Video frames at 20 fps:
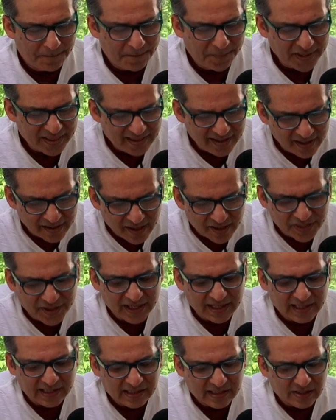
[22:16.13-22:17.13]
But the other
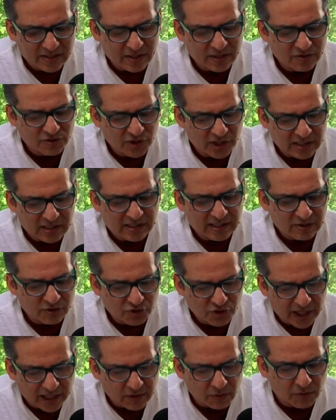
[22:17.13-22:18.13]
thing is just in
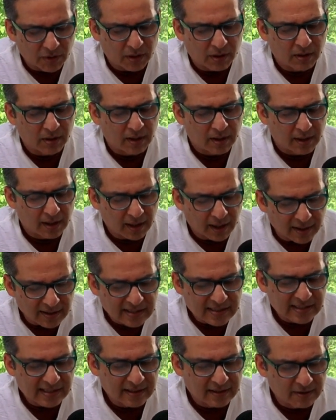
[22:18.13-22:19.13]
general
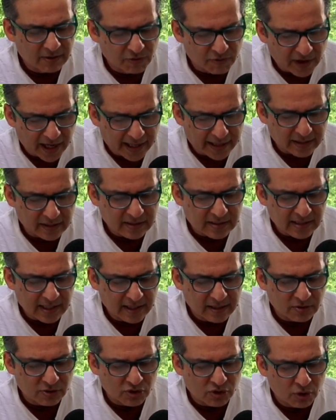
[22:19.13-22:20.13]
cuts in grants.
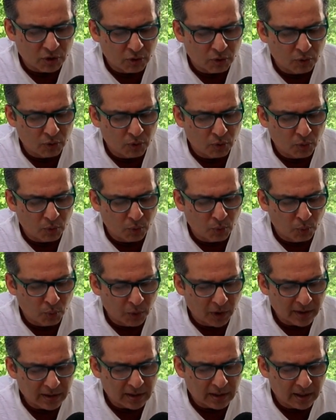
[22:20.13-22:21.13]
And so
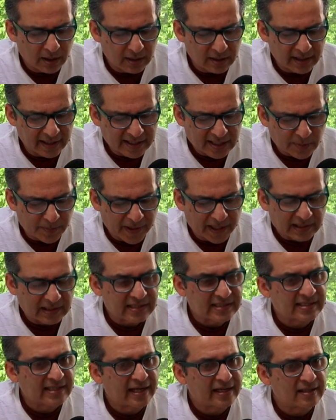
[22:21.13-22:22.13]
what they expect
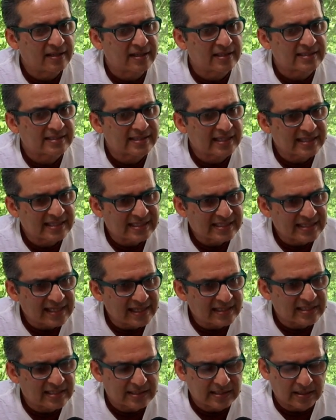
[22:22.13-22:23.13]
is that
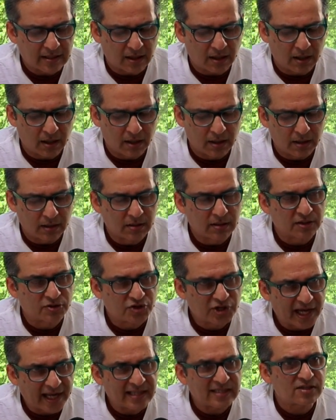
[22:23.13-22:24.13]
the
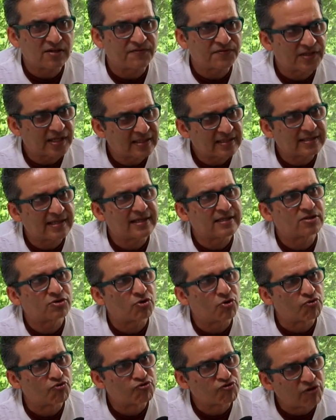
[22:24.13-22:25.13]
chance of success
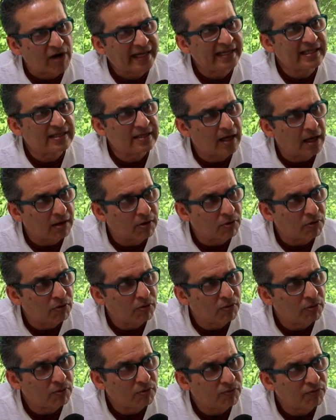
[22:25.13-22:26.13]
right now
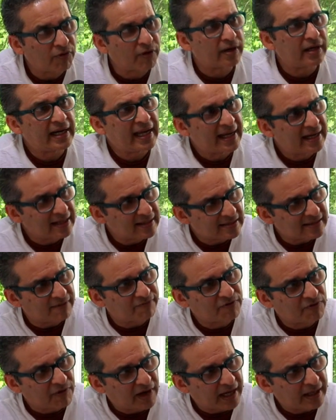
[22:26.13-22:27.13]
for an
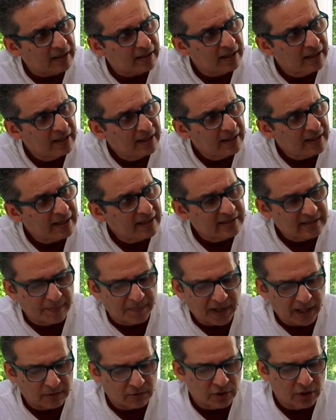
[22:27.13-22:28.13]
NSF grant is
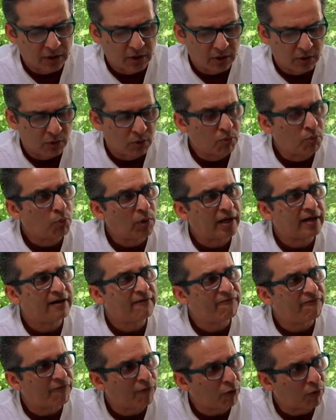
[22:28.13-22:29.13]
about 1
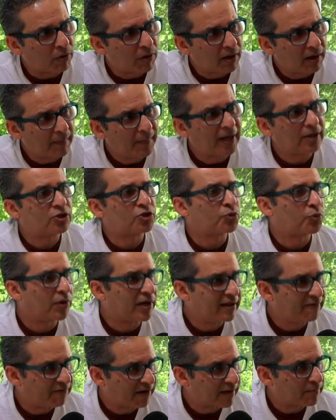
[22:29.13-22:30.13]
in 4, about
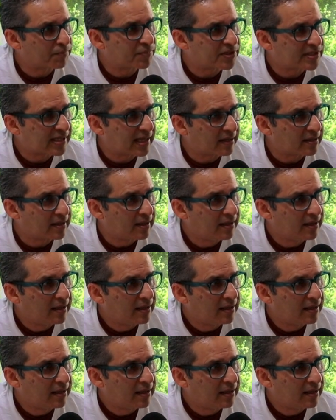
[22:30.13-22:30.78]
25%,